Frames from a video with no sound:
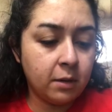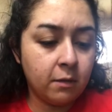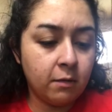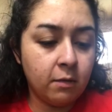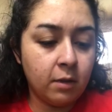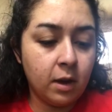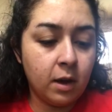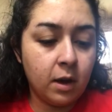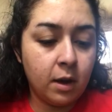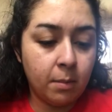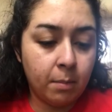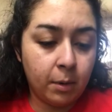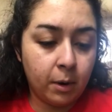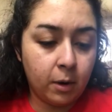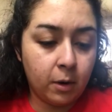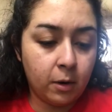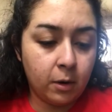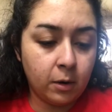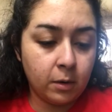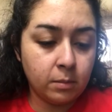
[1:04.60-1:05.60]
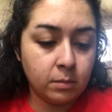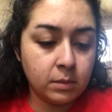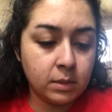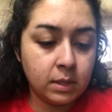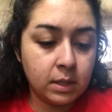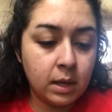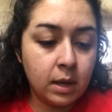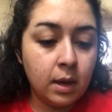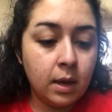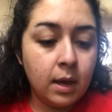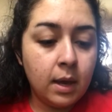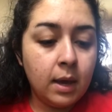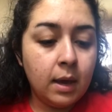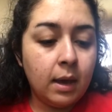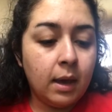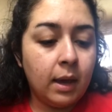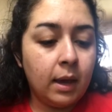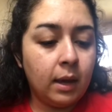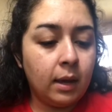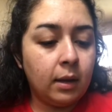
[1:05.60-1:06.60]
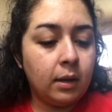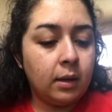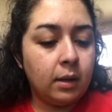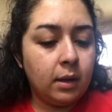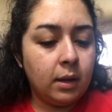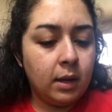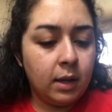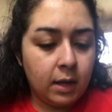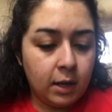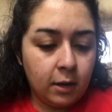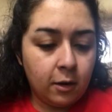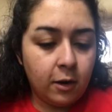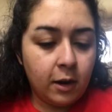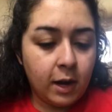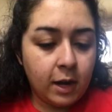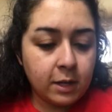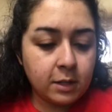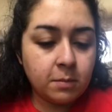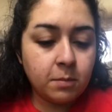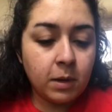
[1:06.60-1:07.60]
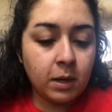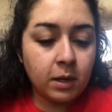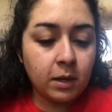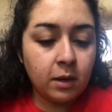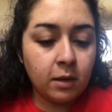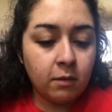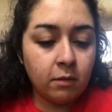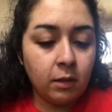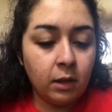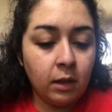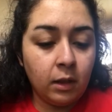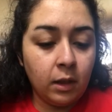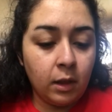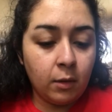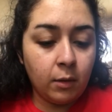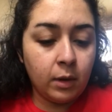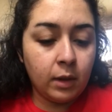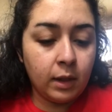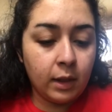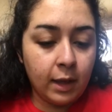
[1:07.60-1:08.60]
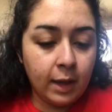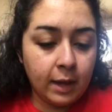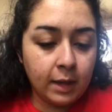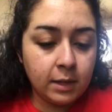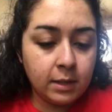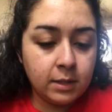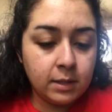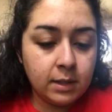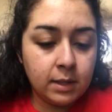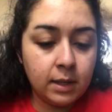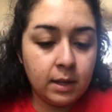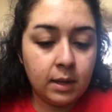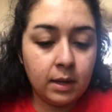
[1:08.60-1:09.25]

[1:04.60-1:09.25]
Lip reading: of the upper arms and inner aspect of the lower legs,